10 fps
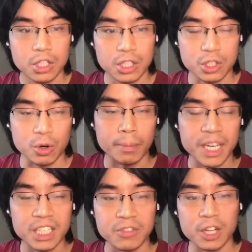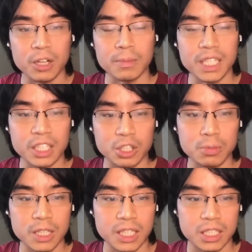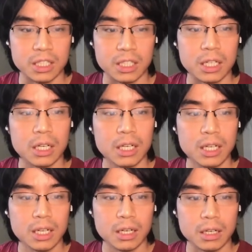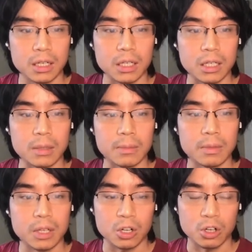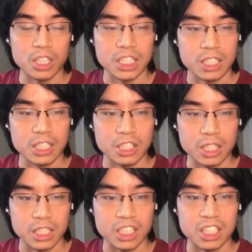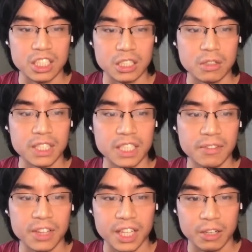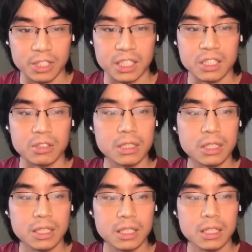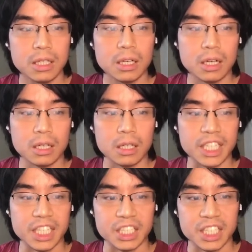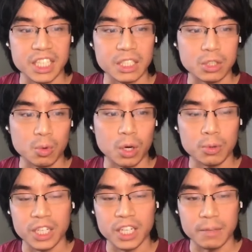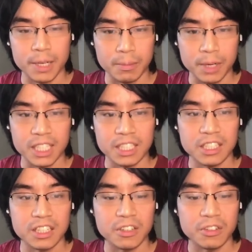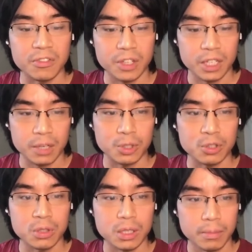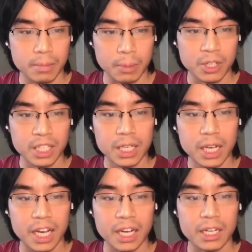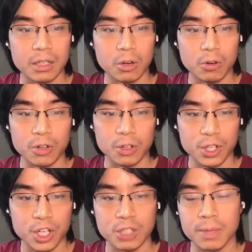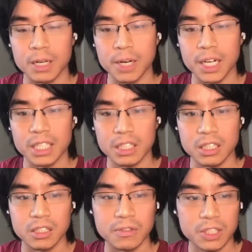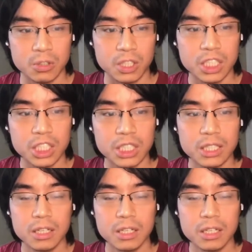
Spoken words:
So our main development Hadoop cluster, our largest cluster consists of 7,000 nodes. It contains 1.8 petabytes of compute memory and over 300 petabytes of storage.